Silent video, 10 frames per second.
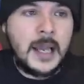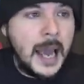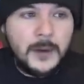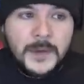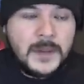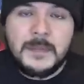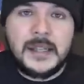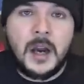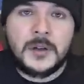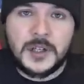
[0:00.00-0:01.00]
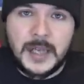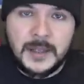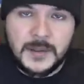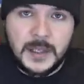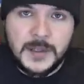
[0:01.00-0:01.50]
I don't think the media
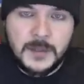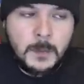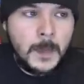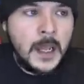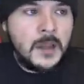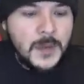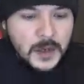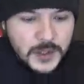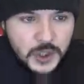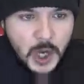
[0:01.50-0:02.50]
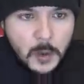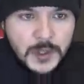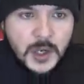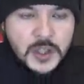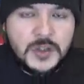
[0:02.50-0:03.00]
understands this. There is no
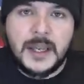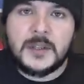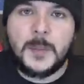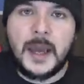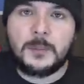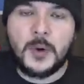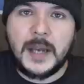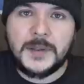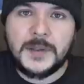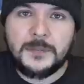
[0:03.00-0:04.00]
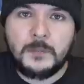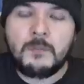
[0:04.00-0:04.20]
such thing as bad press.